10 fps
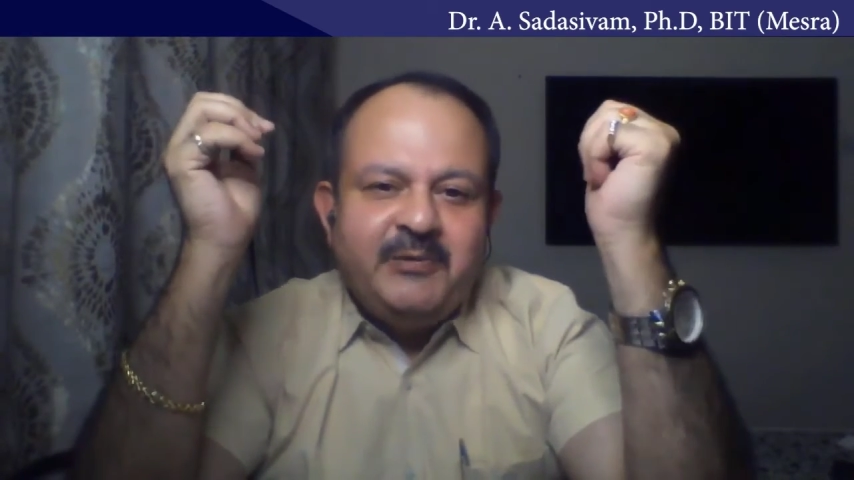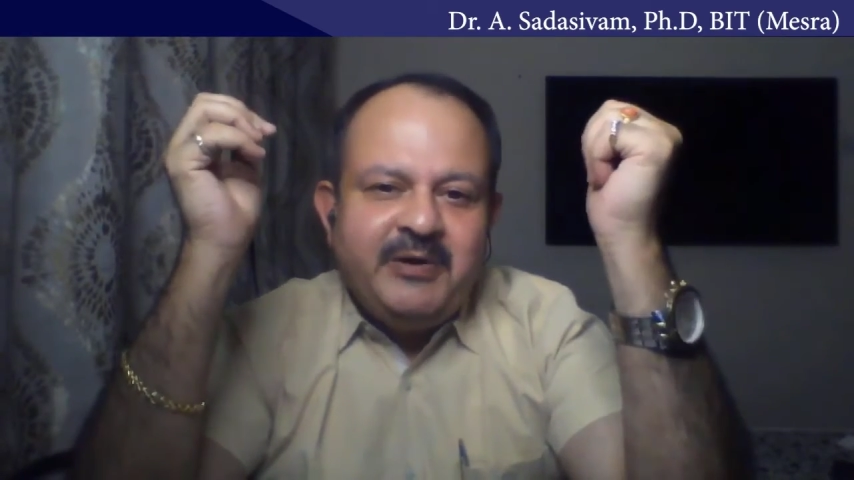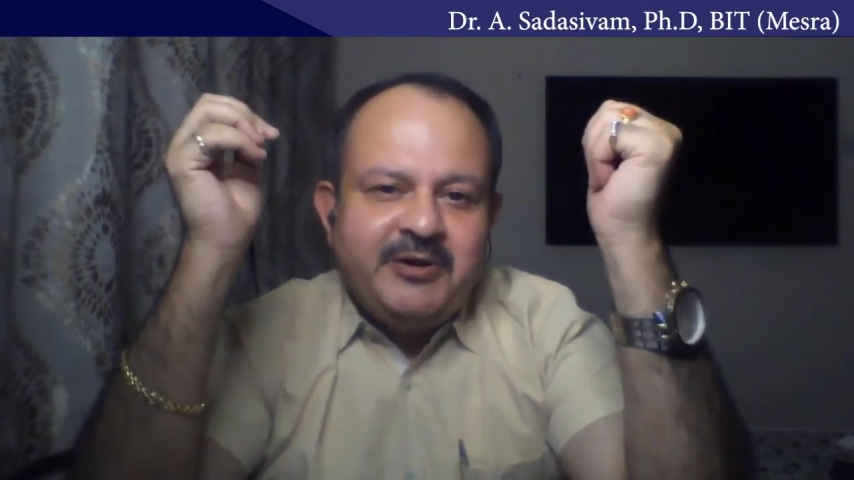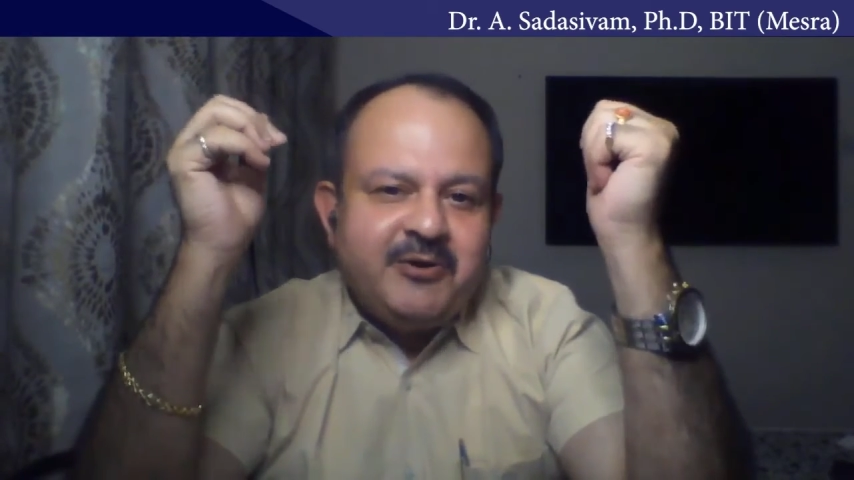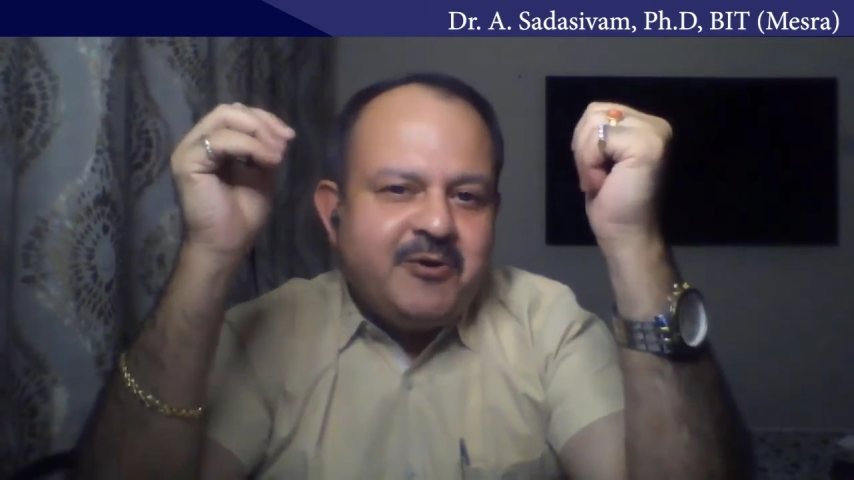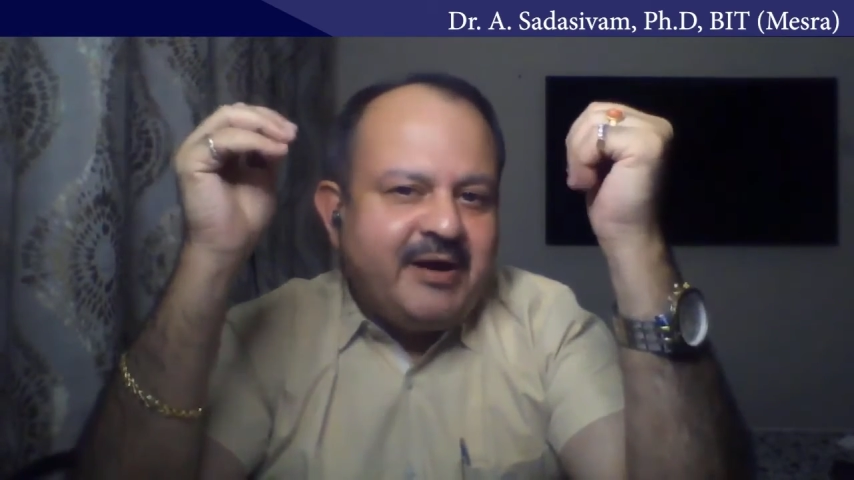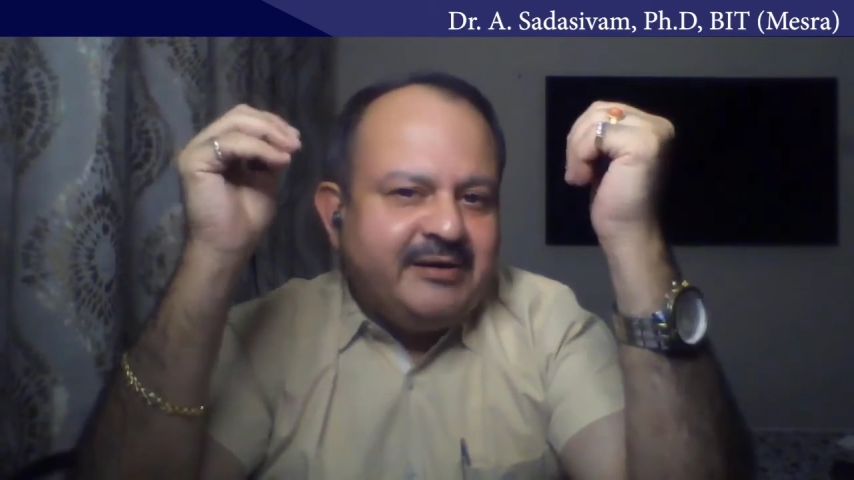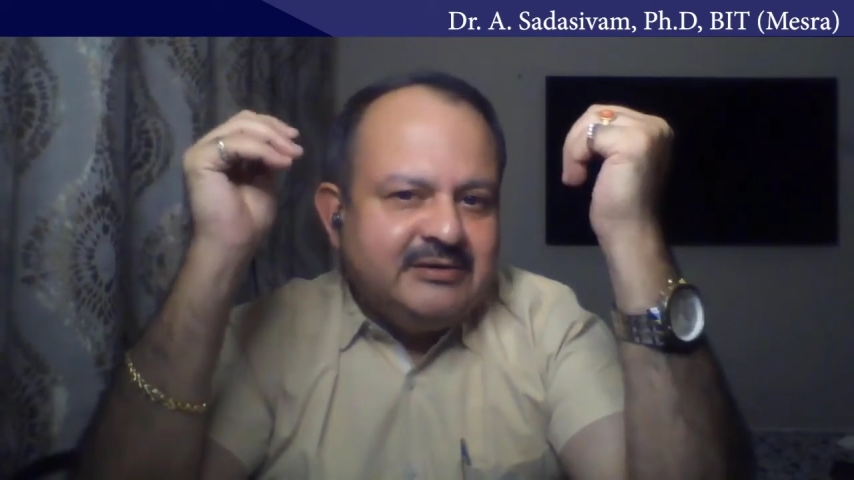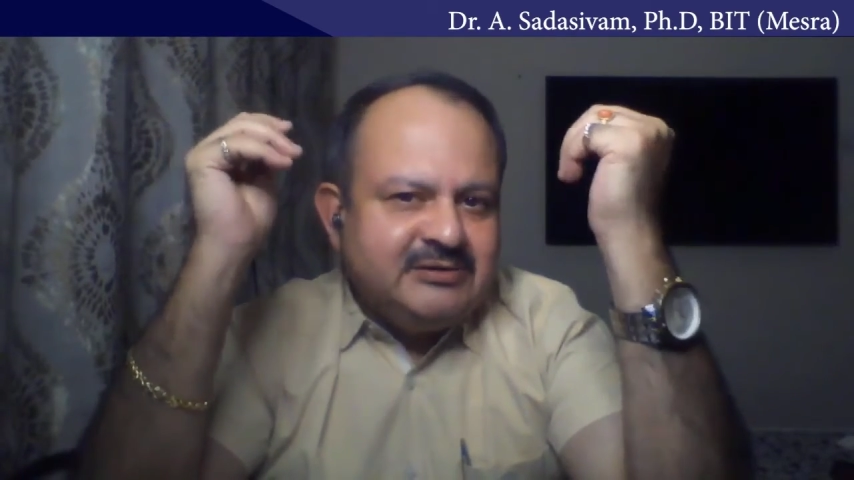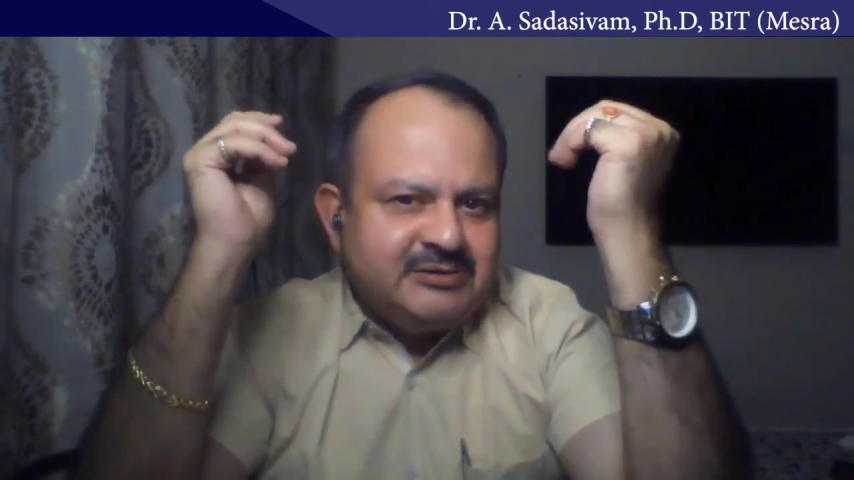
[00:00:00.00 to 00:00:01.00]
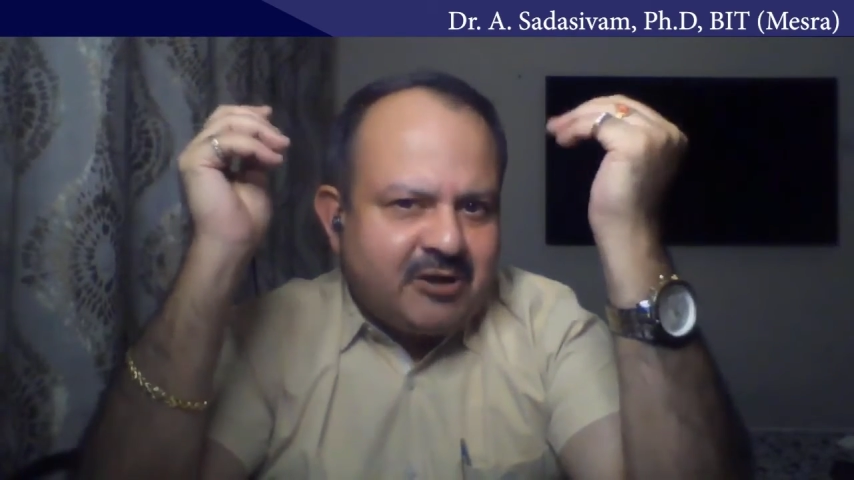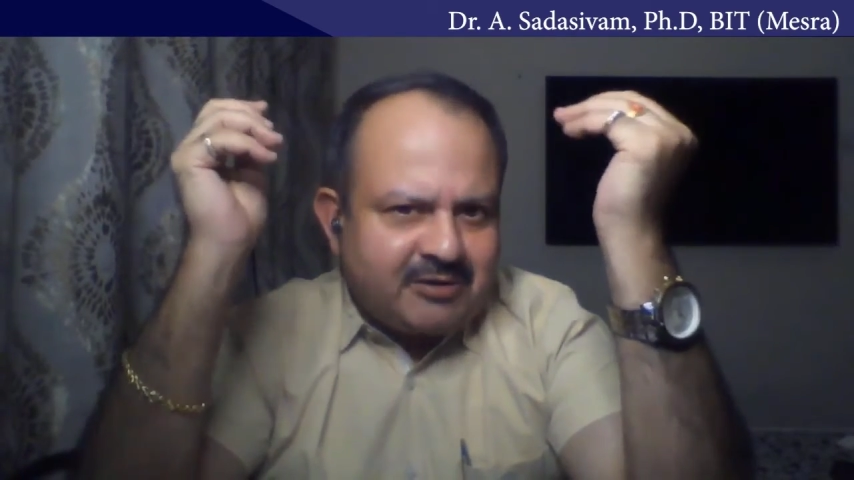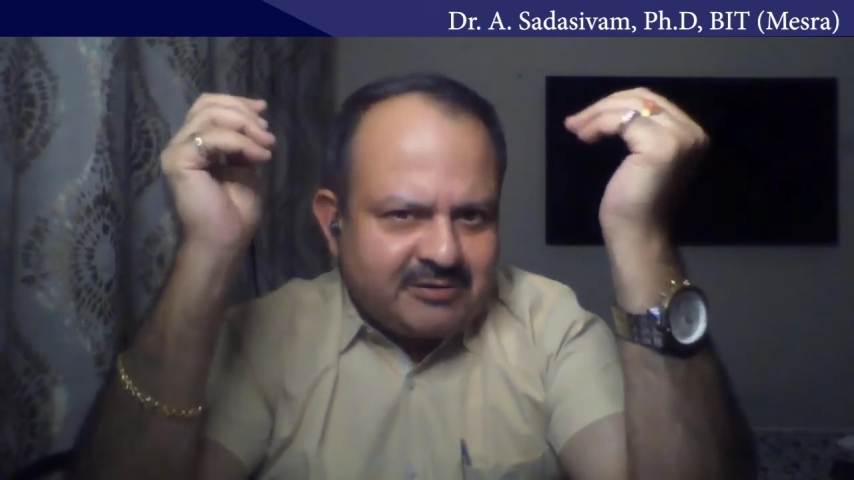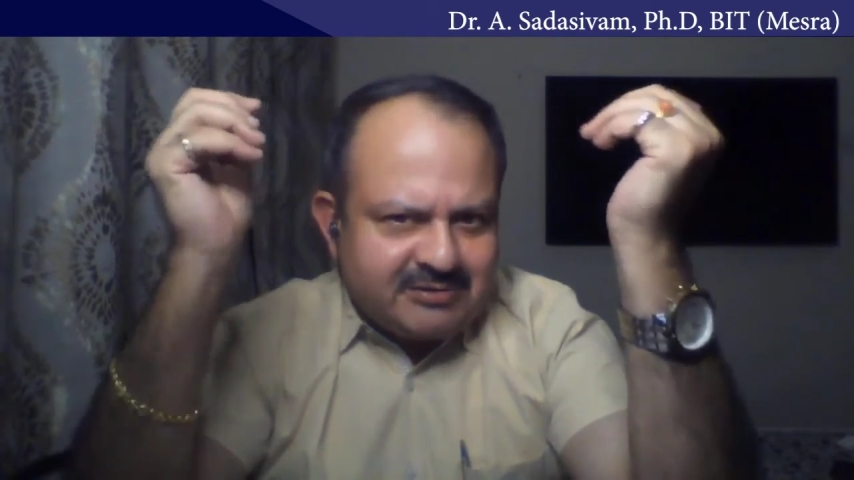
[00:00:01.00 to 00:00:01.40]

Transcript: video, and this is Dr.